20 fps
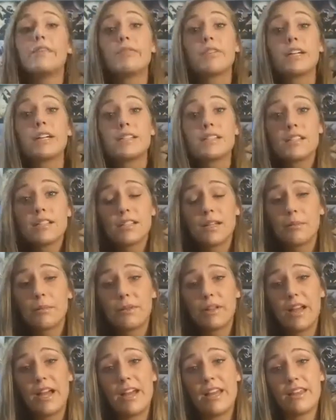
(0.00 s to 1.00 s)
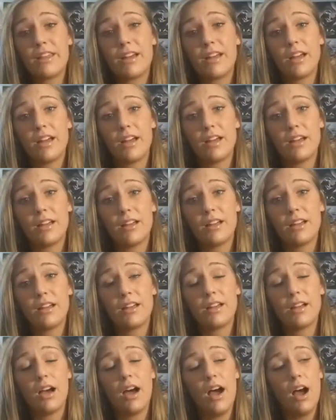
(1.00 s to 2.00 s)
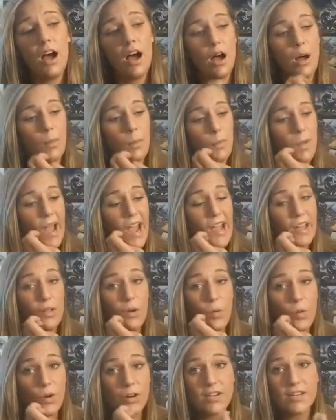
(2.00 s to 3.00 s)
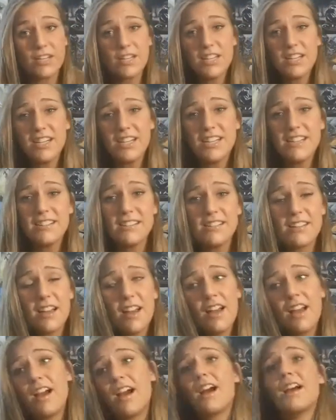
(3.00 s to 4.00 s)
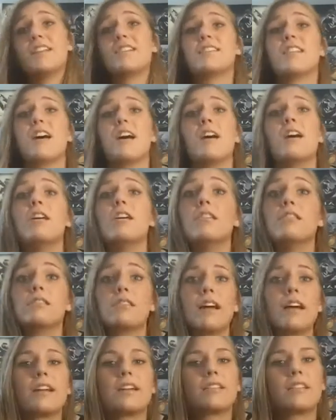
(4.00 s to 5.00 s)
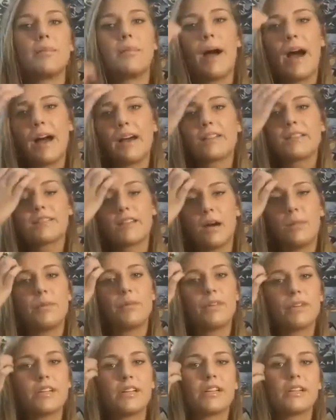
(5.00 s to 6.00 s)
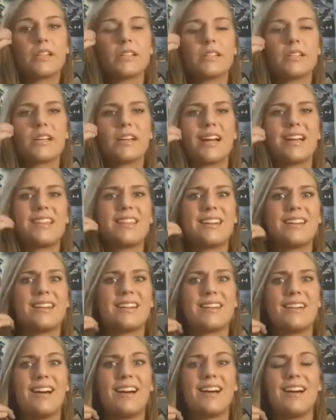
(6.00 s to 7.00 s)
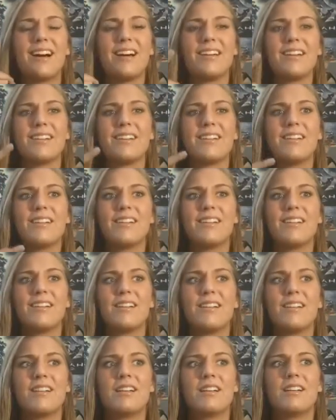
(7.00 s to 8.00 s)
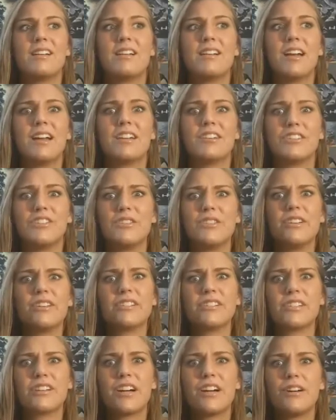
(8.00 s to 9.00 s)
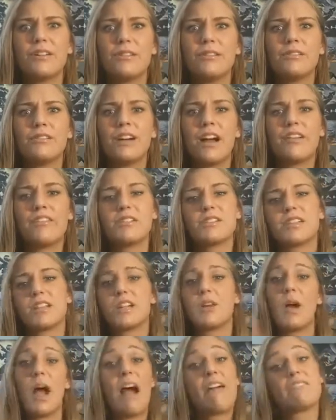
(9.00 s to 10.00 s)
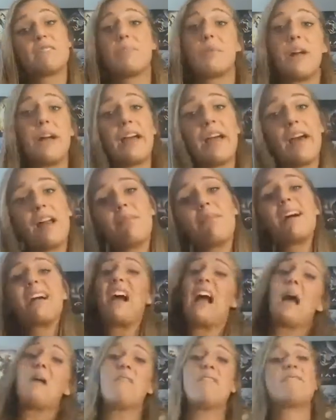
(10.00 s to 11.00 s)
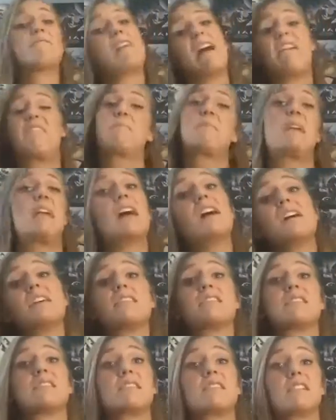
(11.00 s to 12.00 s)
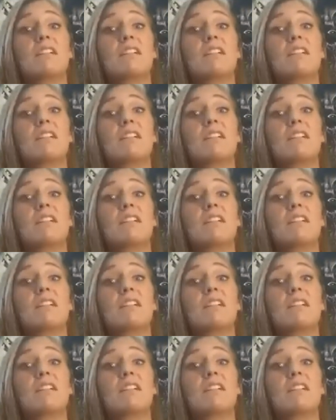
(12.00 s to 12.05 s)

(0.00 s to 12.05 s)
recently play the Halo Wars series. Until, like, the past couple of years. Like, I think I got it, like, 2 years ago. Everyone's like, you have to play it. I'm like, I'm a FPS.